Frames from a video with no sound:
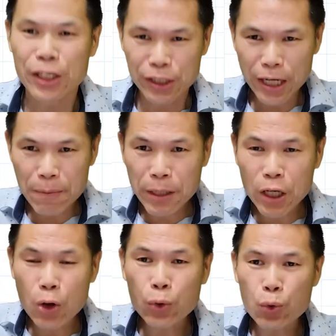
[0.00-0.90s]
So let me
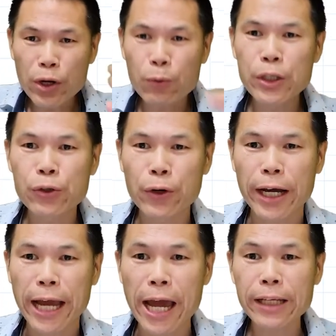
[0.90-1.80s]
go through it with you,
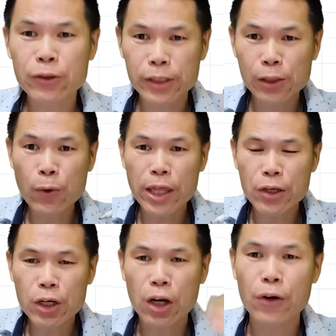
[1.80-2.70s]
okay, to see whether
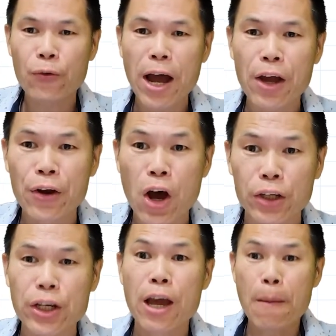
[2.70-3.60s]
you got it right or
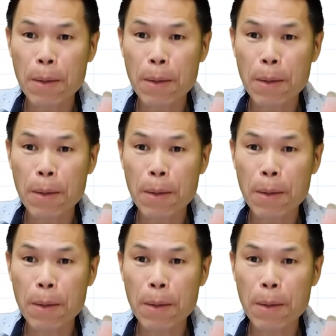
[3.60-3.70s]
not.